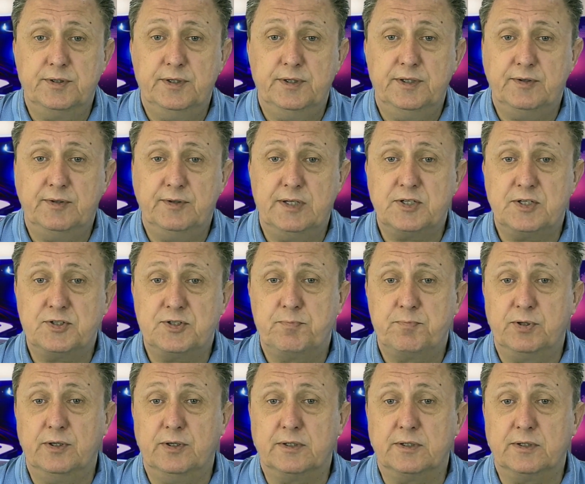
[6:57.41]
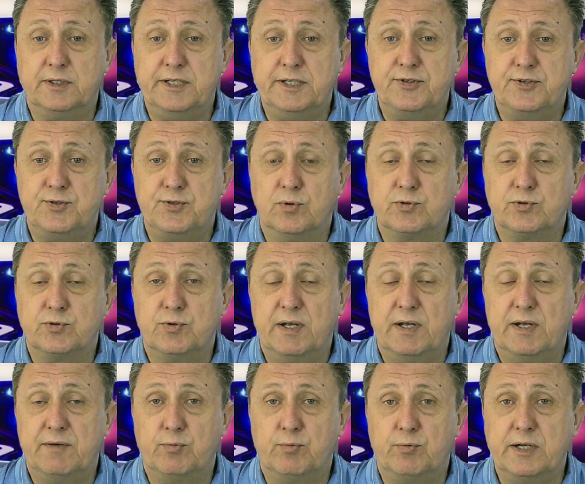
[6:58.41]
Last but not least, you also have
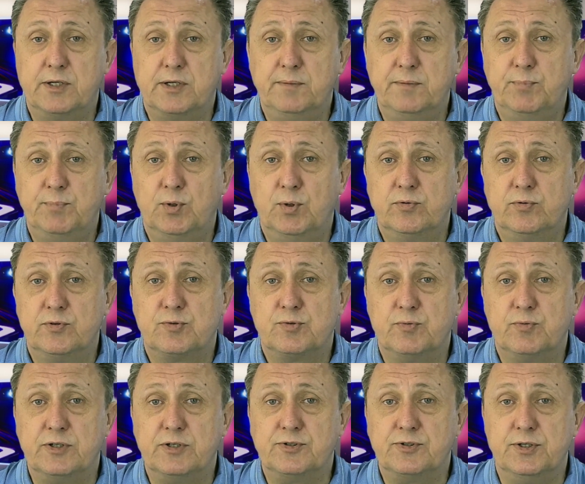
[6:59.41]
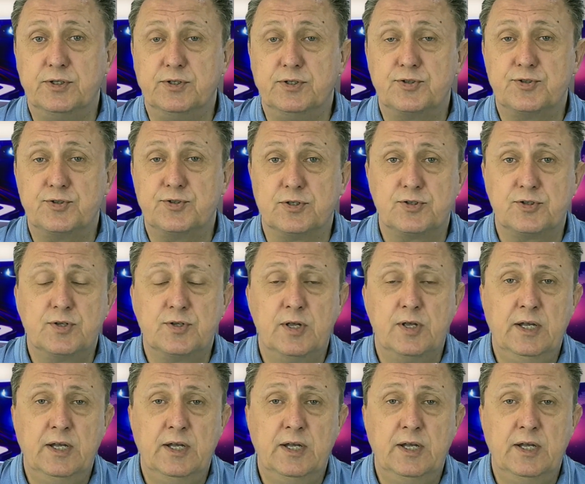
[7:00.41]
a ranking bonus, which is just